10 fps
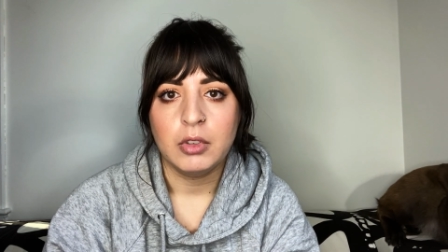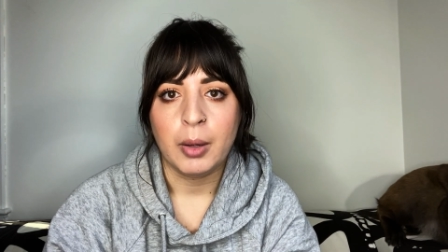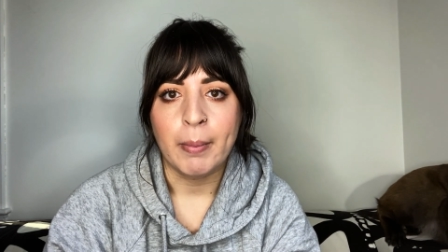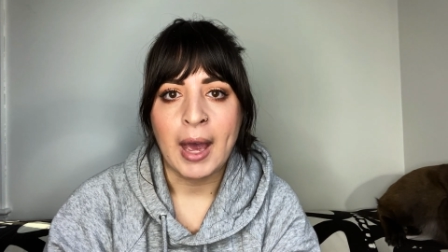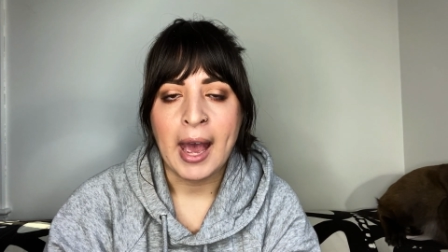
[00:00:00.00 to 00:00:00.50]
a
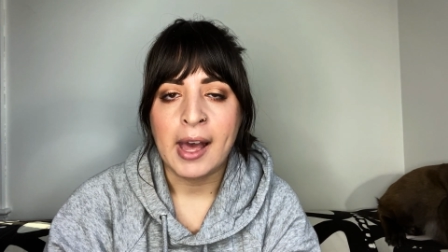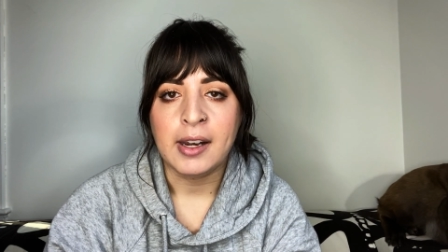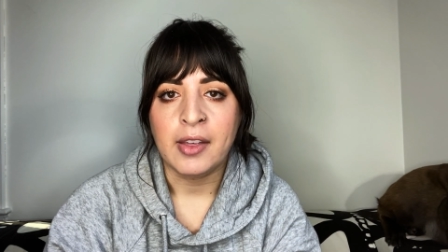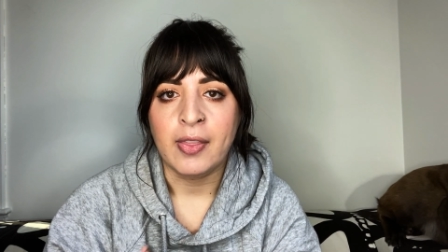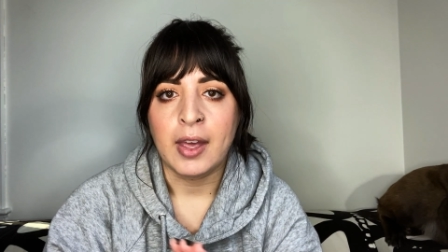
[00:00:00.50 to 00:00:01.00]
matte
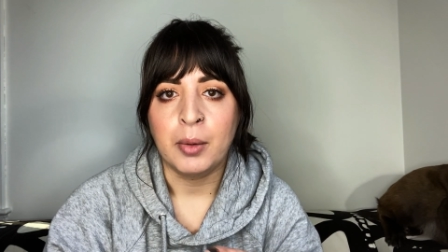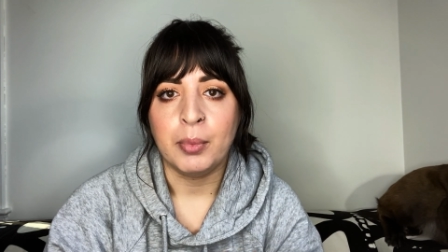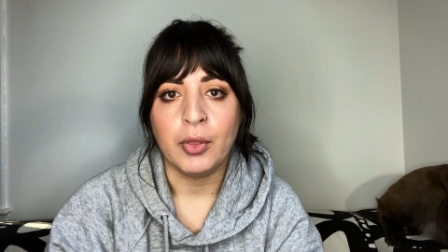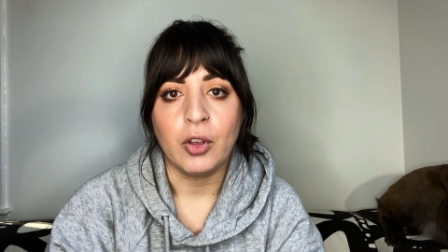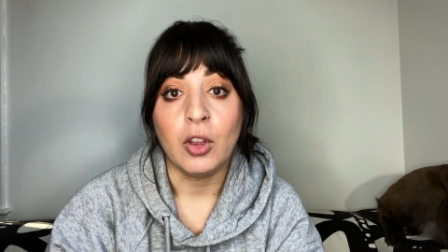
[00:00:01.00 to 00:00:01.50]
and then
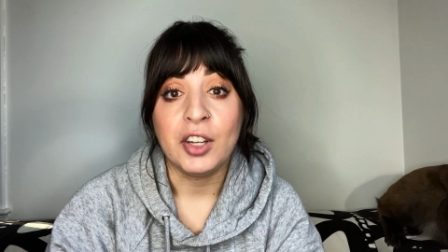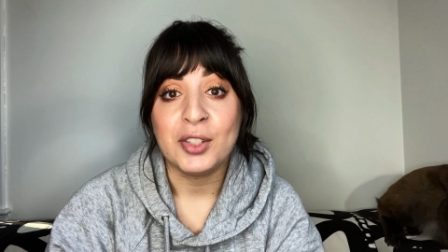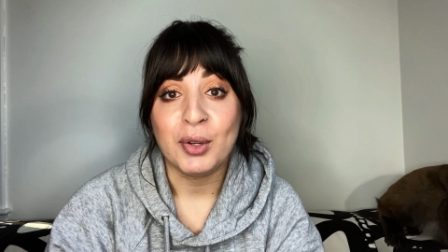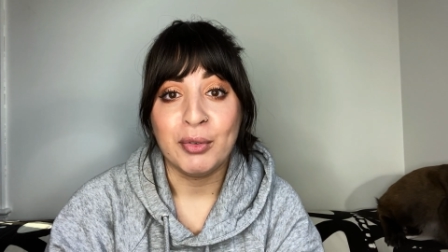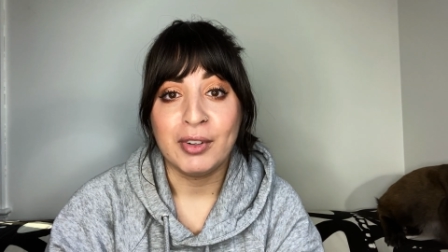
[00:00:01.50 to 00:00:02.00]
put the
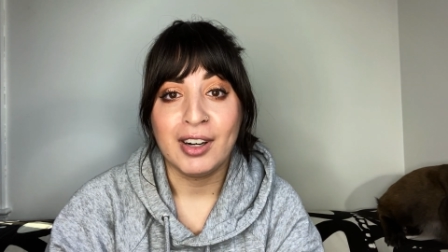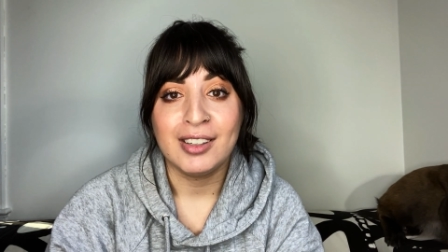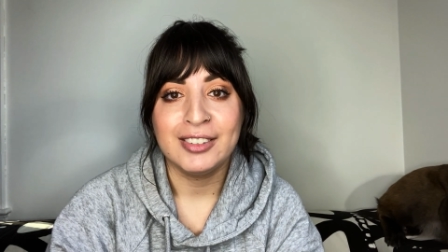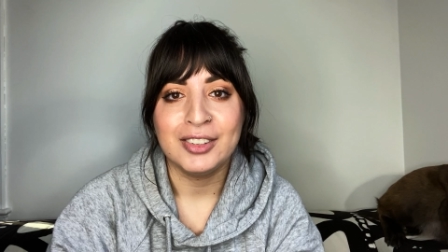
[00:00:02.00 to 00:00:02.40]
gloss over.